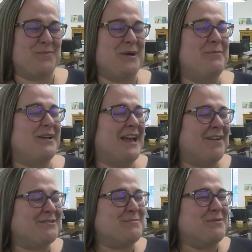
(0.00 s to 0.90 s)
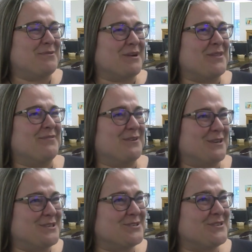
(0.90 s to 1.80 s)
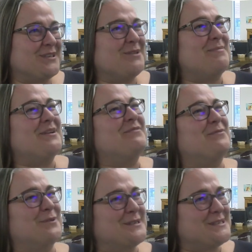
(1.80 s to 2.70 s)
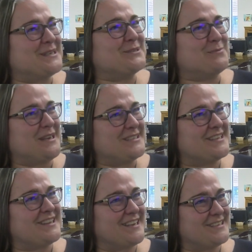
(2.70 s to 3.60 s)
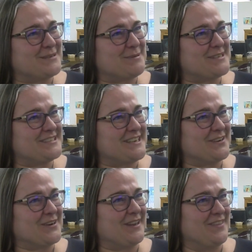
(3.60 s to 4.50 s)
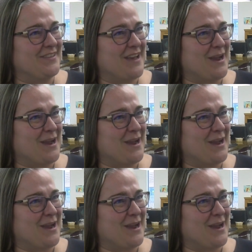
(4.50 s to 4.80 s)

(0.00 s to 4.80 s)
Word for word: We will have to move around the furniture a little bit for the six weeks that the exhibit is here in the